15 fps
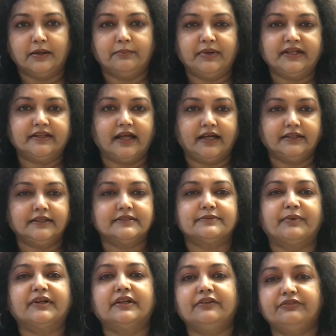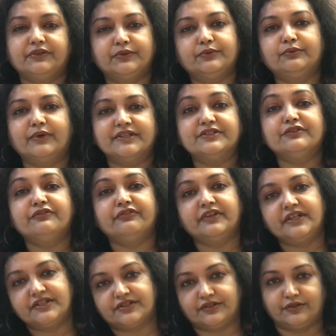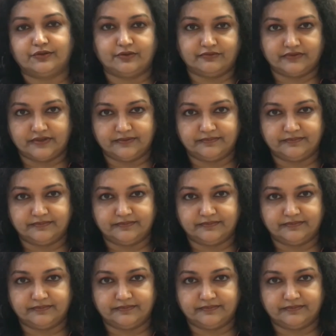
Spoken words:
But that it's better if you do once you finish your novel.